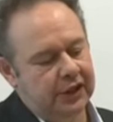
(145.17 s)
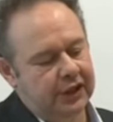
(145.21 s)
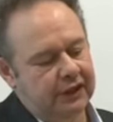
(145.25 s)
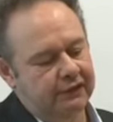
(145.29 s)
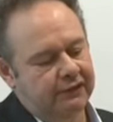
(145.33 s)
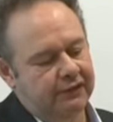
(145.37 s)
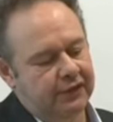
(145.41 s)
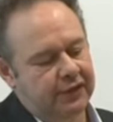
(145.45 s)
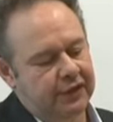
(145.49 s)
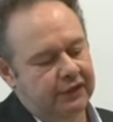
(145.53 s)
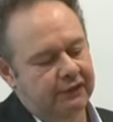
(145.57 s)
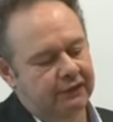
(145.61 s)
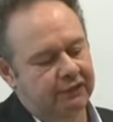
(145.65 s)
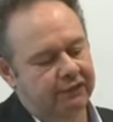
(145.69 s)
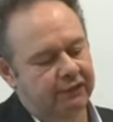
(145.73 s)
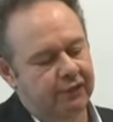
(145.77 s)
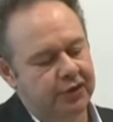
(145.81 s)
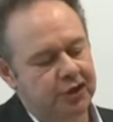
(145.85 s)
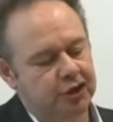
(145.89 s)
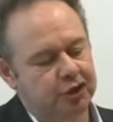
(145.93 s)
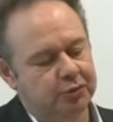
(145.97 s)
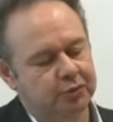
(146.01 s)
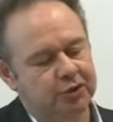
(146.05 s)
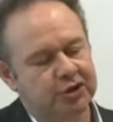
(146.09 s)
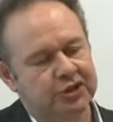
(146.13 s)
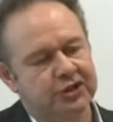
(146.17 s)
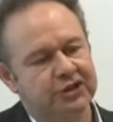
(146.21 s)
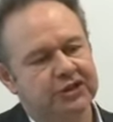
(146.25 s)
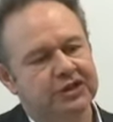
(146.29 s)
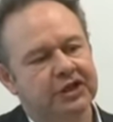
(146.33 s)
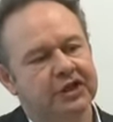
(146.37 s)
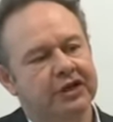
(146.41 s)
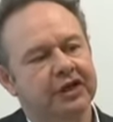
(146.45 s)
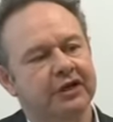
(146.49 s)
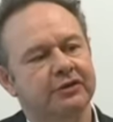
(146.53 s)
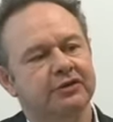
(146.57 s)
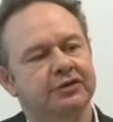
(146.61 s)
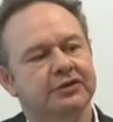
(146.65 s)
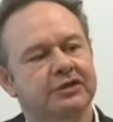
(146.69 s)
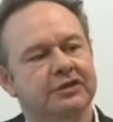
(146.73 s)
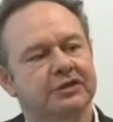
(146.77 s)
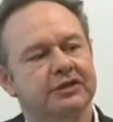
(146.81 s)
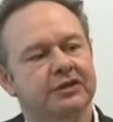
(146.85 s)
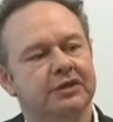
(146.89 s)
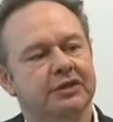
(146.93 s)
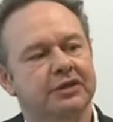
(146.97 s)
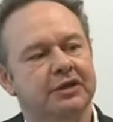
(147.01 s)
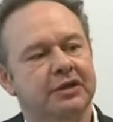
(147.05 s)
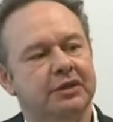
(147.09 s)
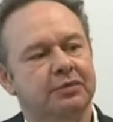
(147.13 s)
if the infringement is closer
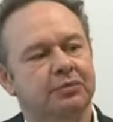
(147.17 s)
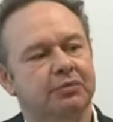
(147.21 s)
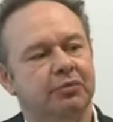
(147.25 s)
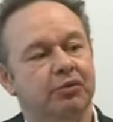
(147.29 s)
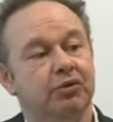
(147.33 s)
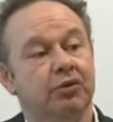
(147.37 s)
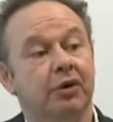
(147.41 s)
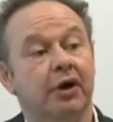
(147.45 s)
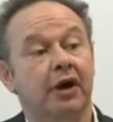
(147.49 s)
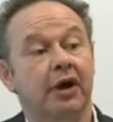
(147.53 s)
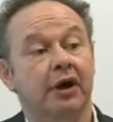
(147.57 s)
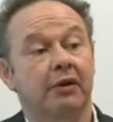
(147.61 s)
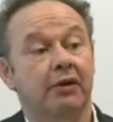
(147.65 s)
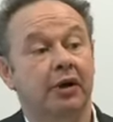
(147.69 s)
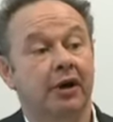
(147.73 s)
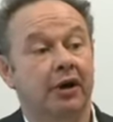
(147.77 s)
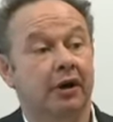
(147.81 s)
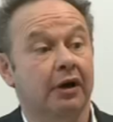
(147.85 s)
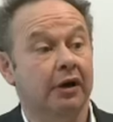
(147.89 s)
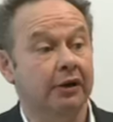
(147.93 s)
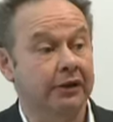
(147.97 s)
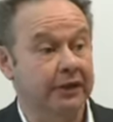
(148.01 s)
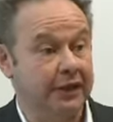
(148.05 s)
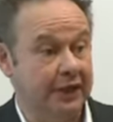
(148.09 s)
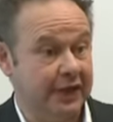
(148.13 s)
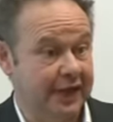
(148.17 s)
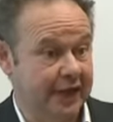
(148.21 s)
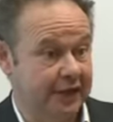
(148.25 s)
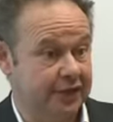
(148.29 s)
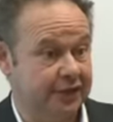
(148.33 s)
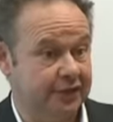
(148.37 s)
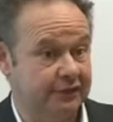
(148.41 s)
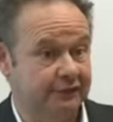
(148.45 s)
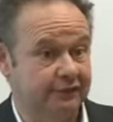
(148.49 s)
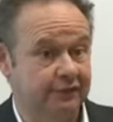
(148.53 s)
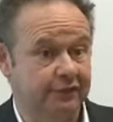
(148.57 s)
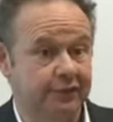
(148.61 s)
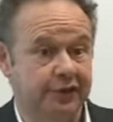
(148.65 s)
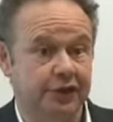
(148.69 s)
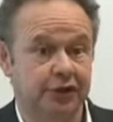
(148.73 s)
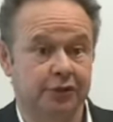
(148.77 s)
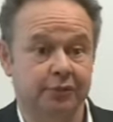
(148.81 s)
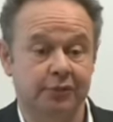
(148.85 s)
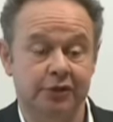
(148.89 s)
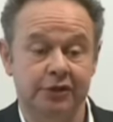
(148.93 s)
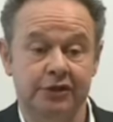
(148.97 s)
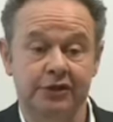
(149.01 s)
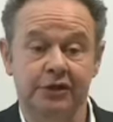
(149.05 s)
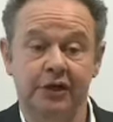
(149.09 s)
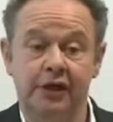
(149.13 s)
than the prior art, the alleged
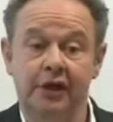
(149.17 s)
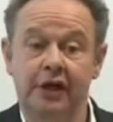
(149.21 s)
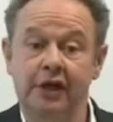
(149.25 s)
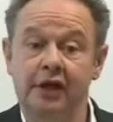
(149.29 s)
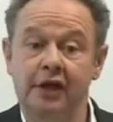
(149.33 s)
infringement,